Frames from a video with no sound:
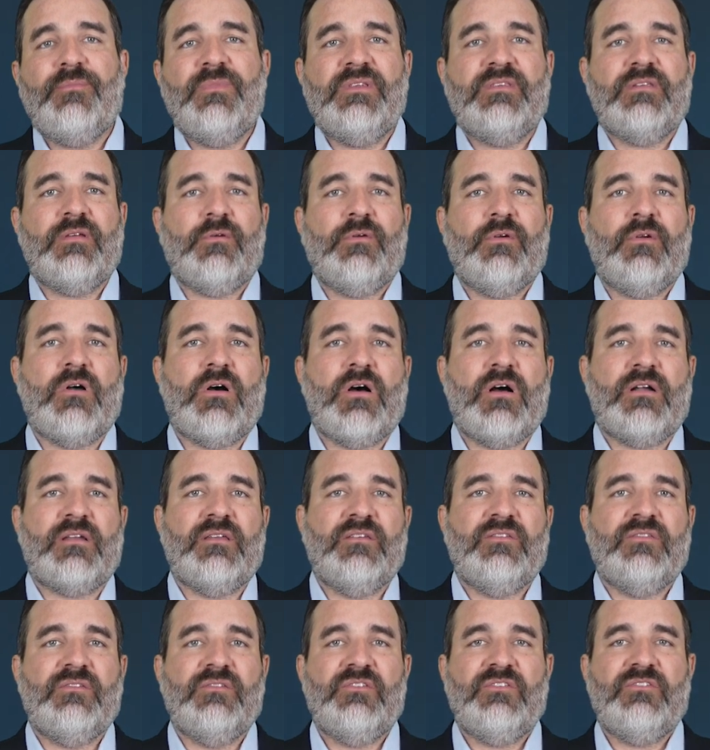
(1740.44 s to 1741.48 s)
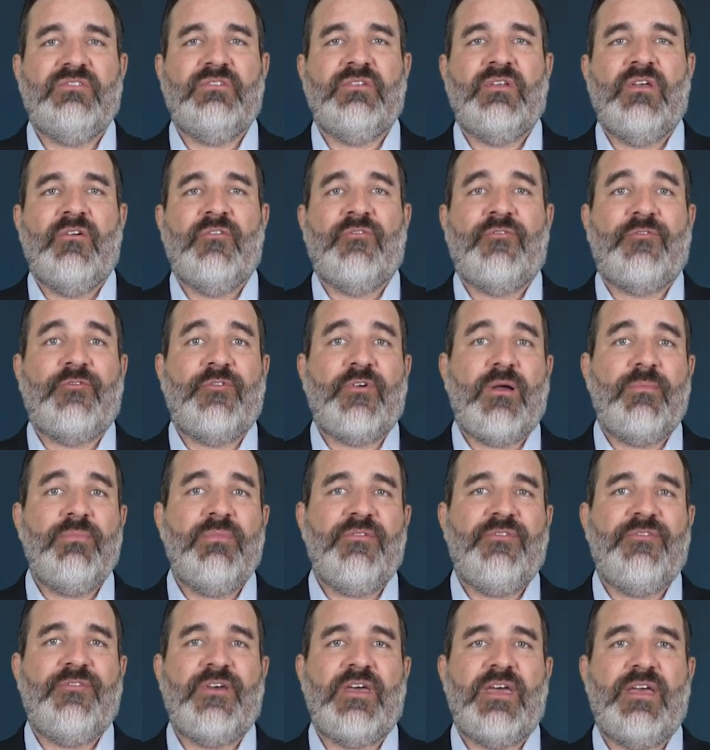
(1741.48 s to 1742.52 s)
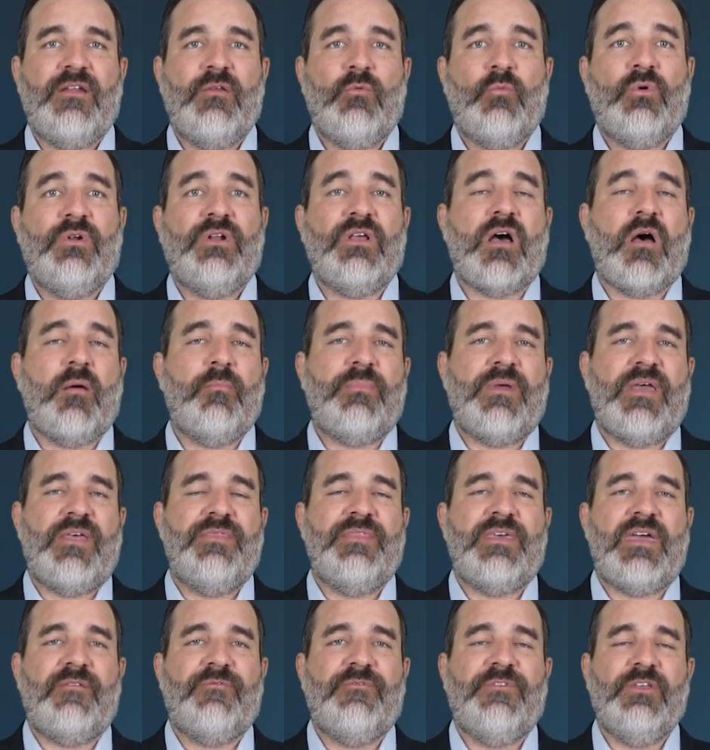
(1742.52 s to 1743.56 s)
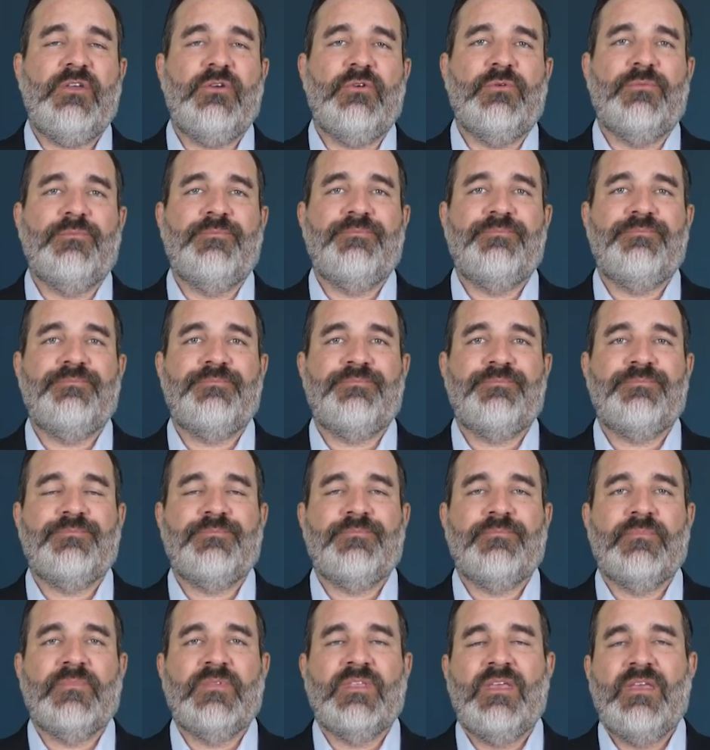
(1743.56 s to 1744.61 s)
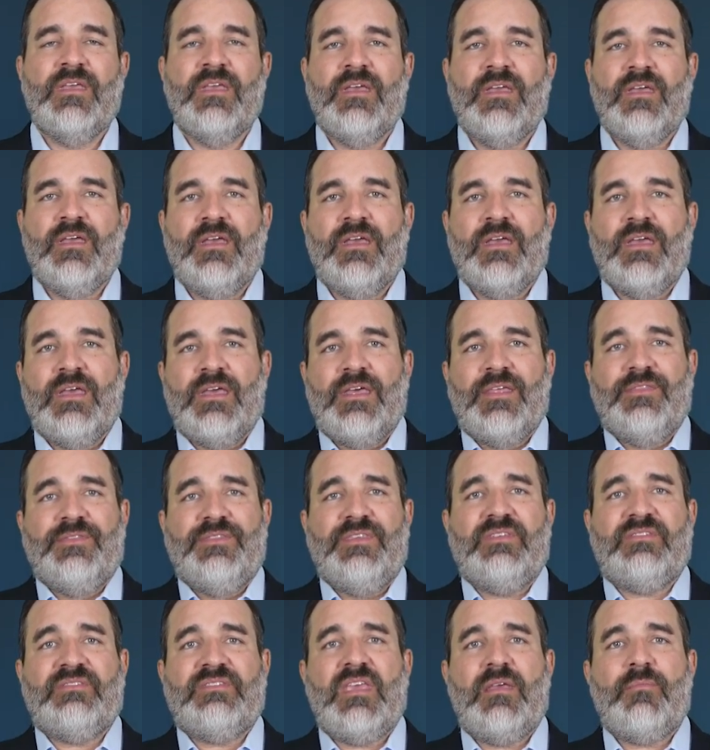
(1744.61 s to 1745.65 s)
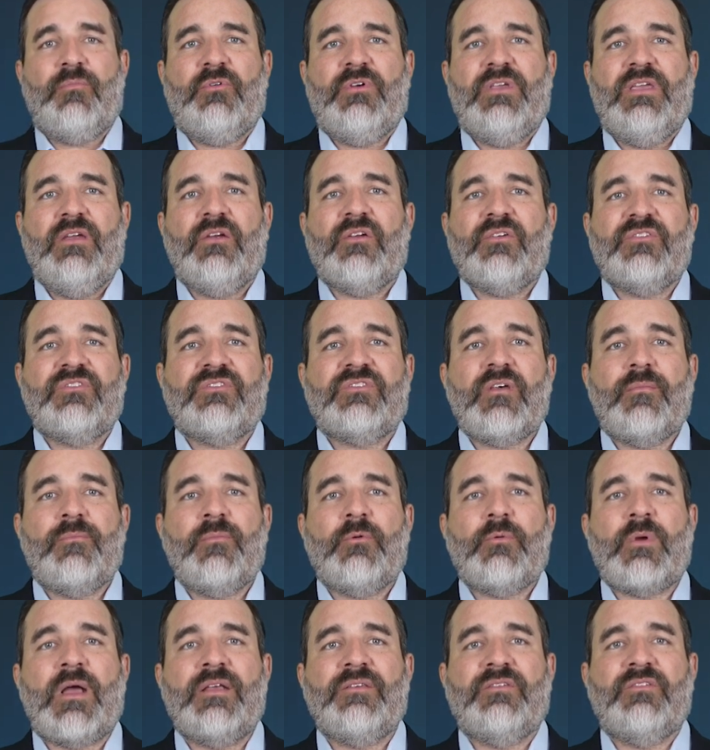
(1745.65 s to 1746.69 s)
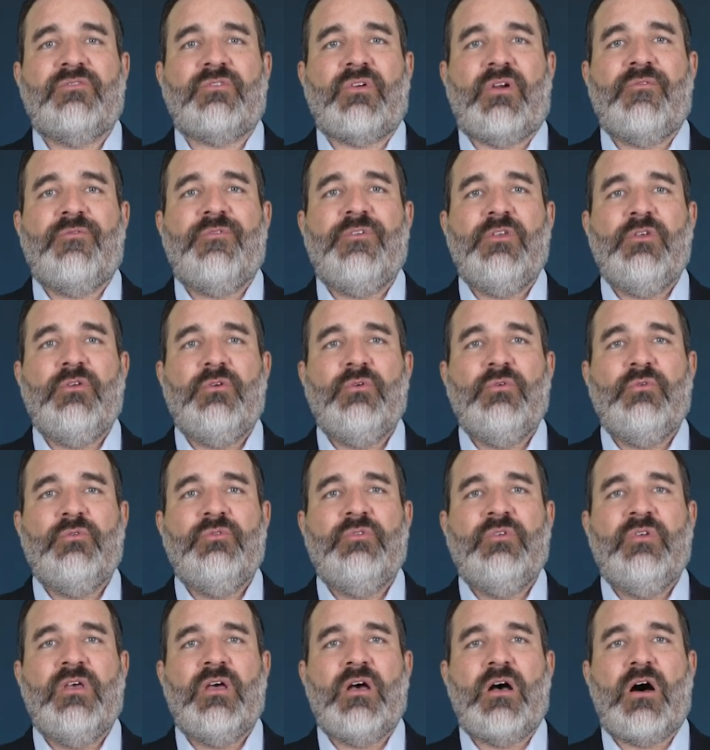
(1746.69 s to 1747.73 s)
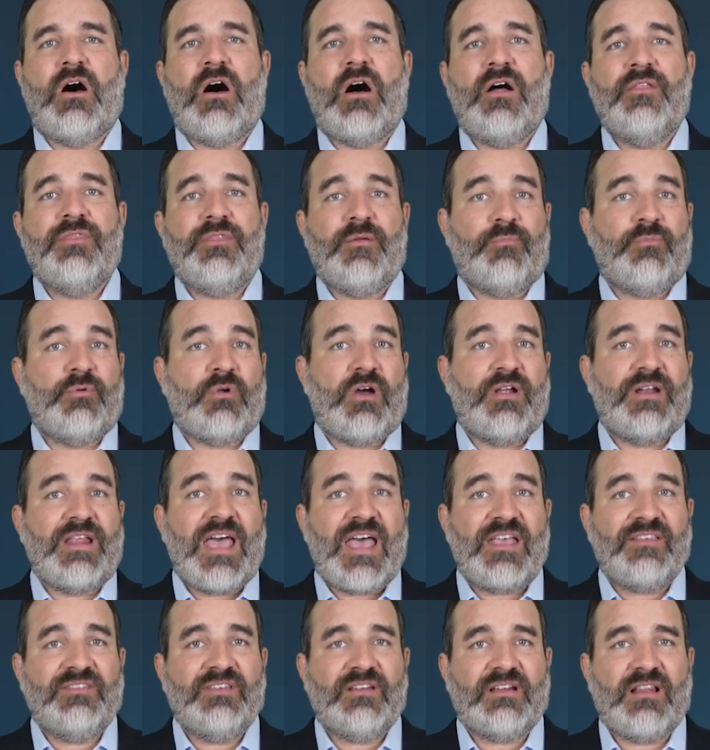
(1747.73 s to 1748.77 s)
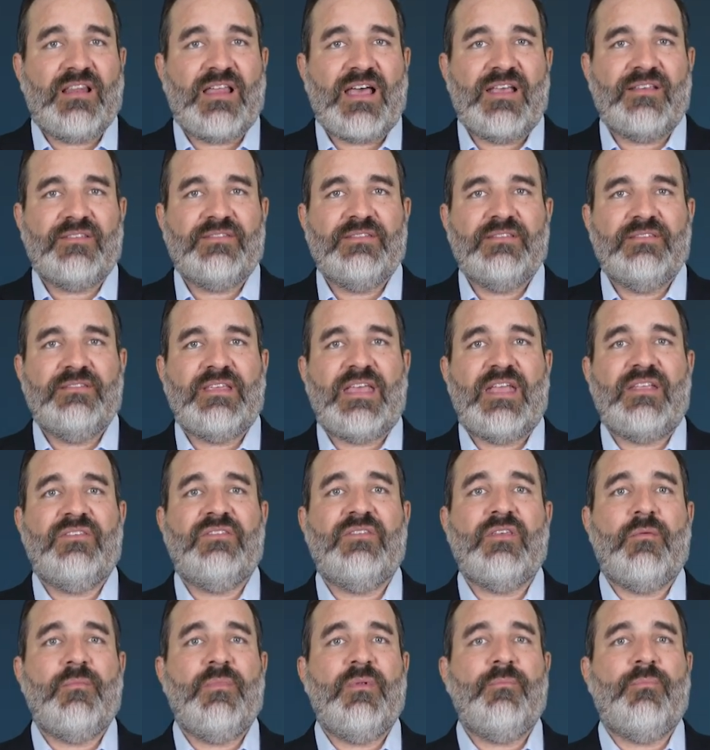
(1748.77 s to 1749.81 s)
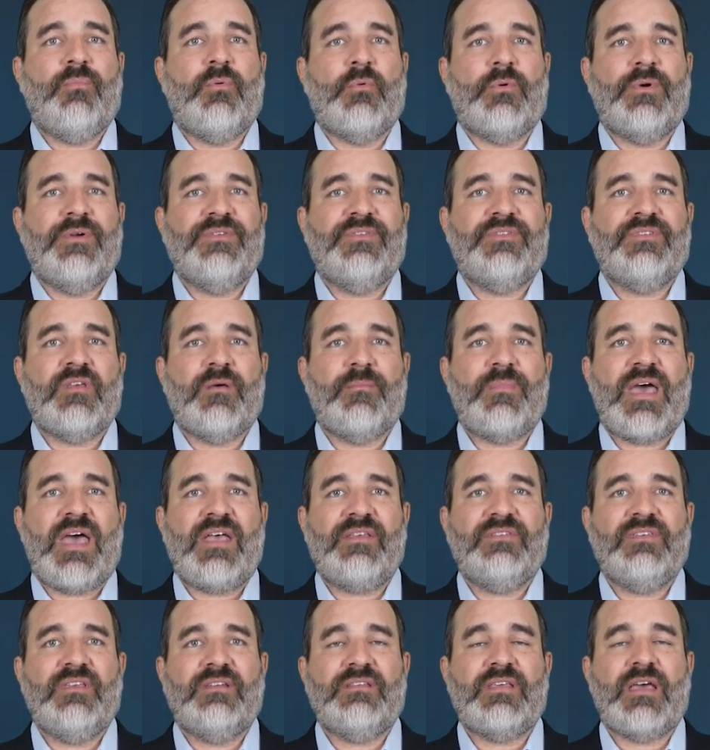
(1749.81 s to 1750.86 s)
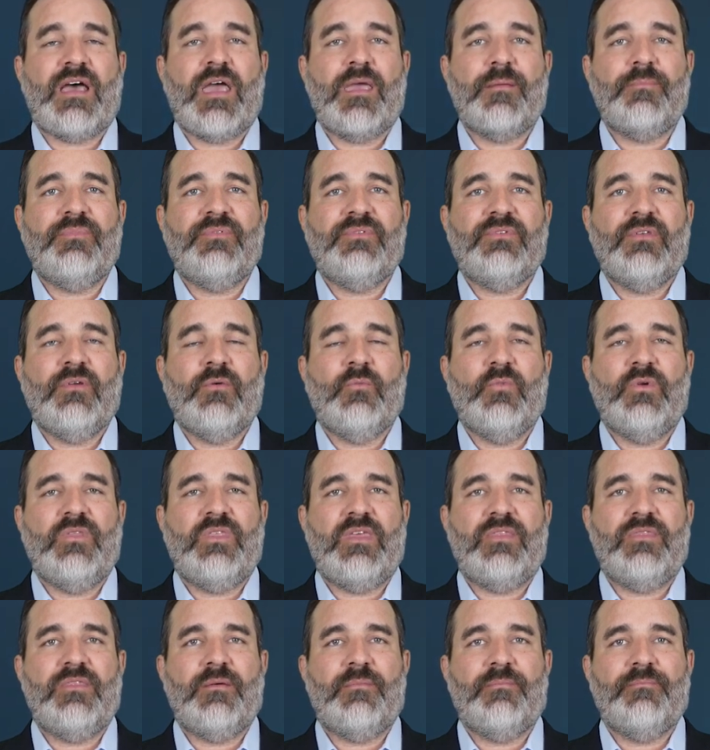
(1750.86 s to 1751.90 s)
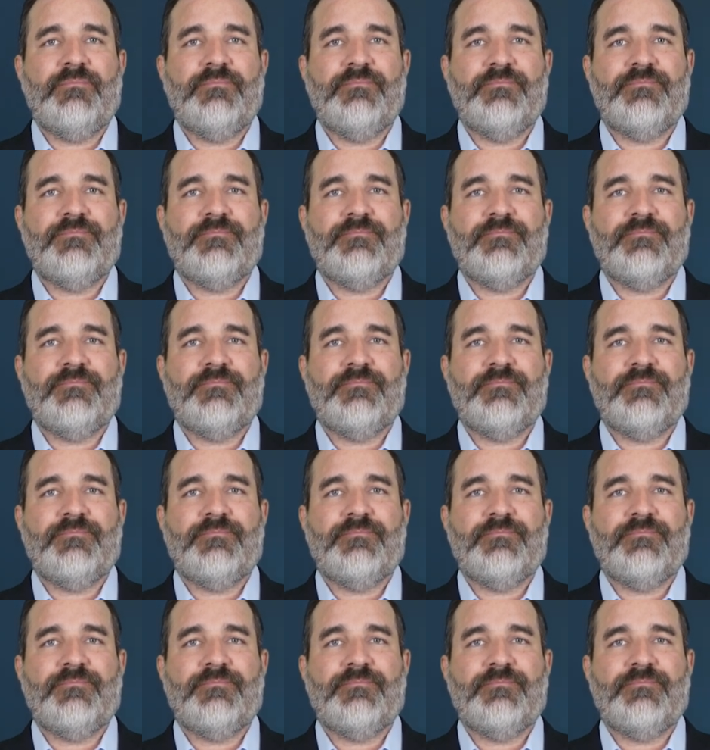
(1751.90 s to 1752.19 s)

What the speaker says: material hawkishness from the Fed would upend that view. This table here summarizes our views on the broad asset classes and some important sub-asset types within them.